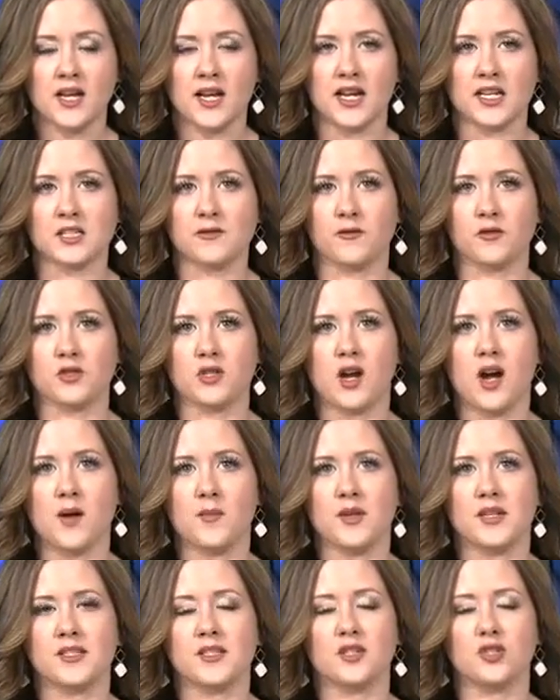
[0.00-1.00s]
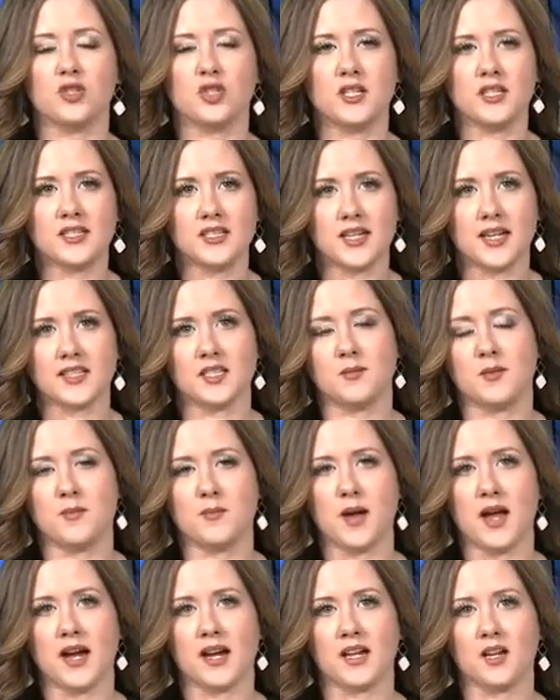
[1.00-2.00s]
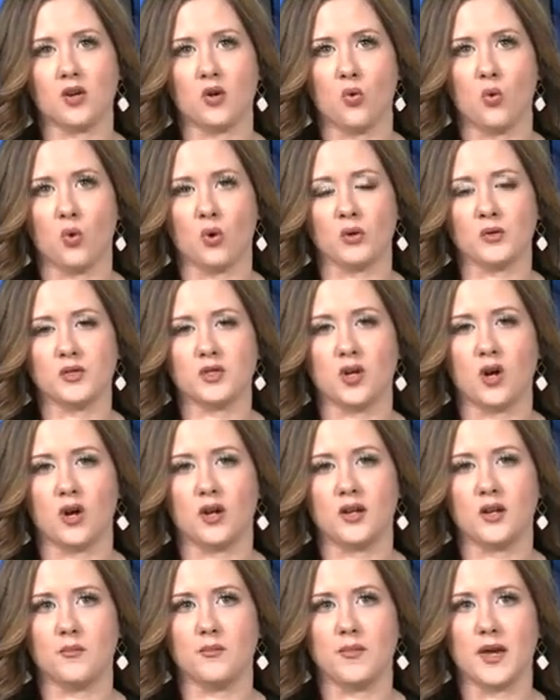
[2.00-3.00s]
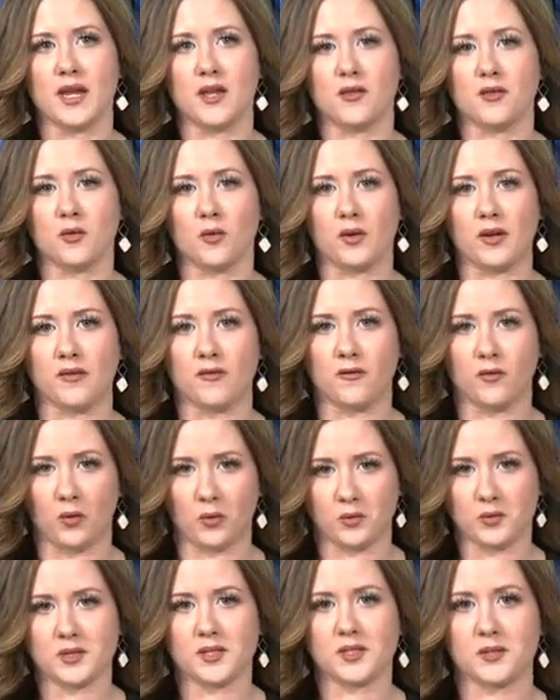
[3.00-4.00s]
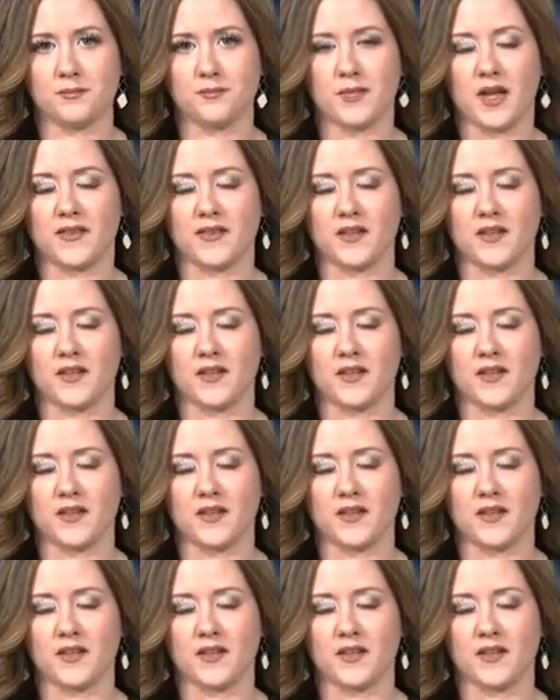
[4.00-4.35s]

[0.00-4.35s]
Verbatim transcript: As for Thomas, she's set to be back in court on May 31st. At